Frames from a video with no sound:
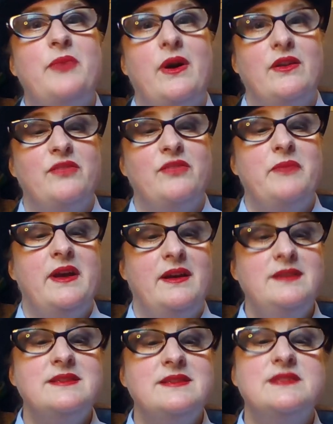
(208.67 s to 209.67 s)
Parth
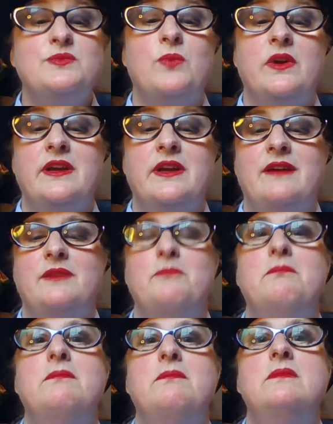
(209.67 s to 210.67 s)
Pant, is working on a
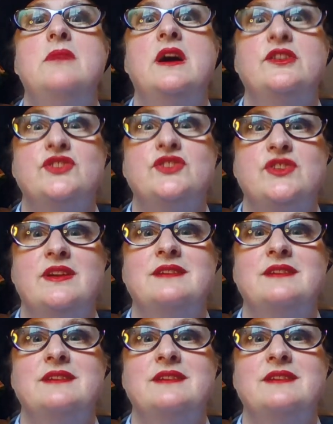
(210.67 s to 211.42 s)
much